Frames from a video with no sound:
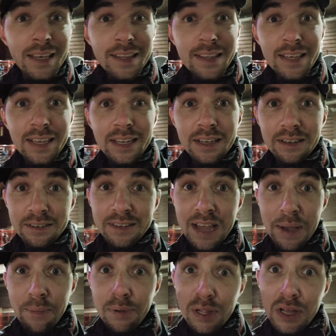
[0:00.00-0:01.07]
And then
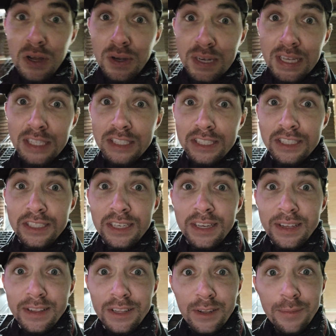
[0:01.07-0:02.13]
down below it gets
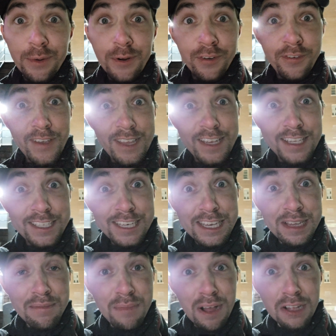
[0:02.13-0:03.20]
a little more
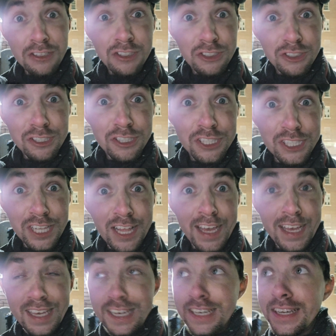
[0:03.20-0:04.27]
fantasy and monstrous,
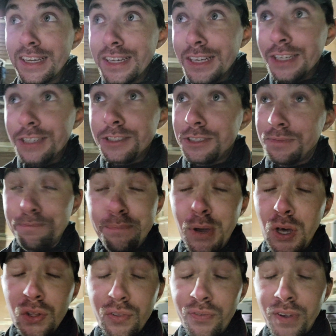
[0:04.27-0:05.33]
like
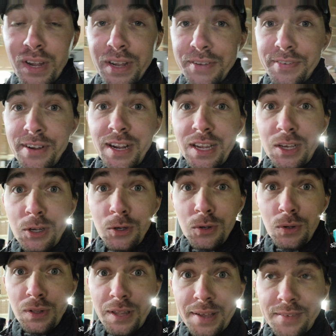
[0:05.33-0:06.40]
both very, very
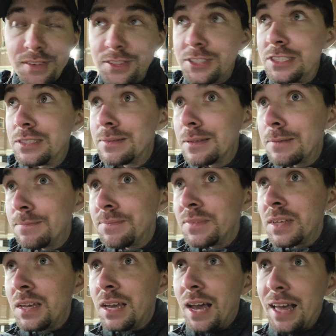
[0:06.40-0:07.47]
cool levels.
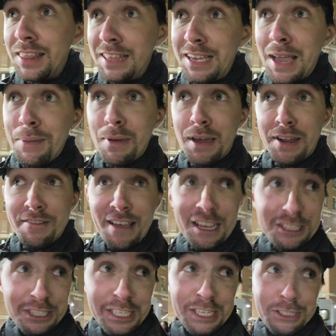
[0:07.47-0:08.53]
I think I might have
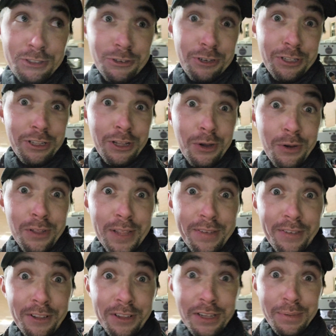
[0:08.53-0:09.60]
actually enjoyed the lower
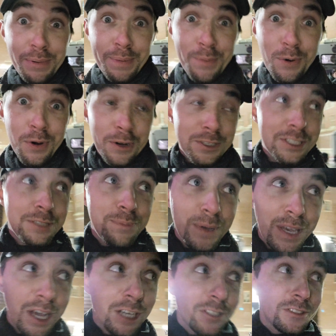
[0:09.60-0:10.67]
level a little bit more just
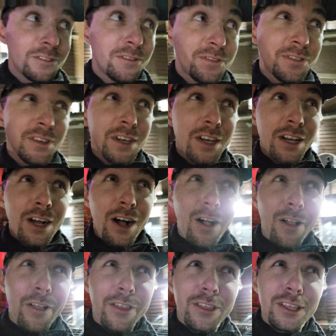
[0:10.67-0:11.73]
because of
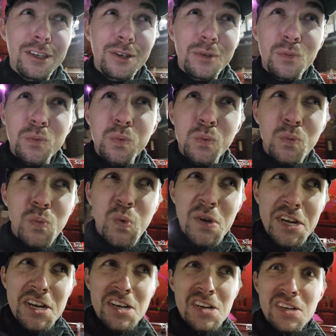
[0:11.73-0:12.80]
all of the
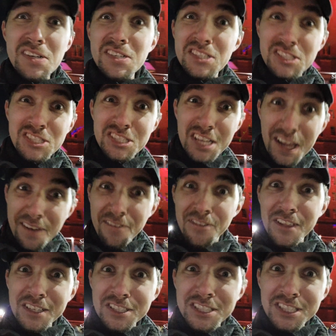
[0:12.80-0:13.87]
weird stuff
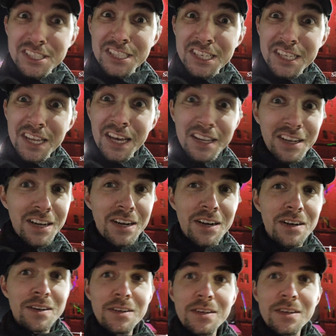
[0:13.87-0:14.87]
that you see down there.